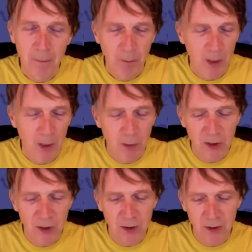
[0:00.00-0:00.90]

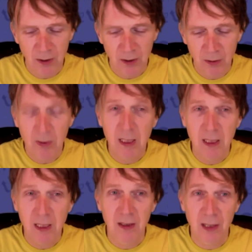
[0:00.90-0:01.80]
which
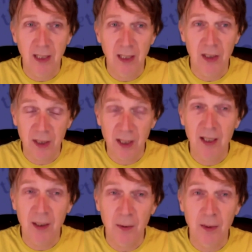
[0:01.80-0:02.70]
really is like
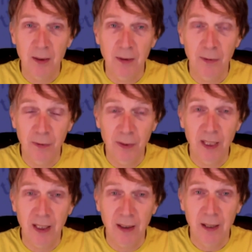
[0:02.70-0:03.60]
started with
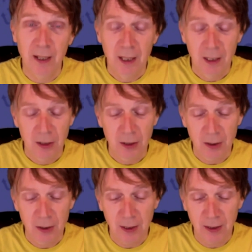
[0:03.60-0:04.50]
fear. So
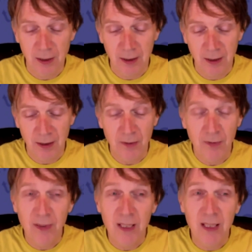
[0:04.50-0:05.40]
it's like
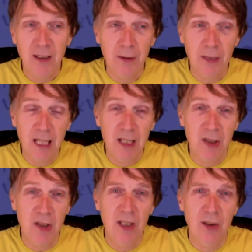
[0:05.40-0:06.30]
fear creates
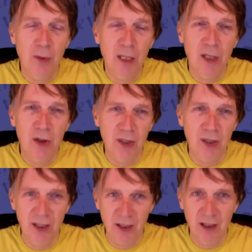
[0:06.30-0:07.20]
situations
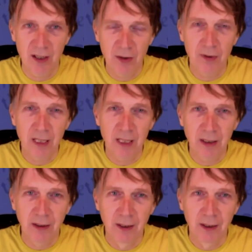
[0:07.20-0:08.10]
that aren't
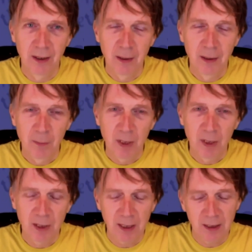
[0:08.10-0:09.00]
real. It's
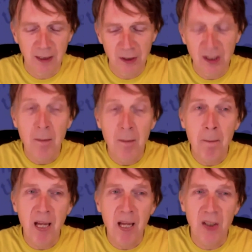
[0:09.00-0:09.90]
like it's an
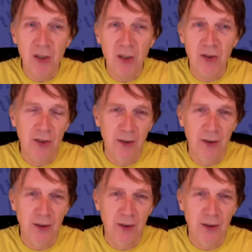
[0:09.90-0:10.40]
imagined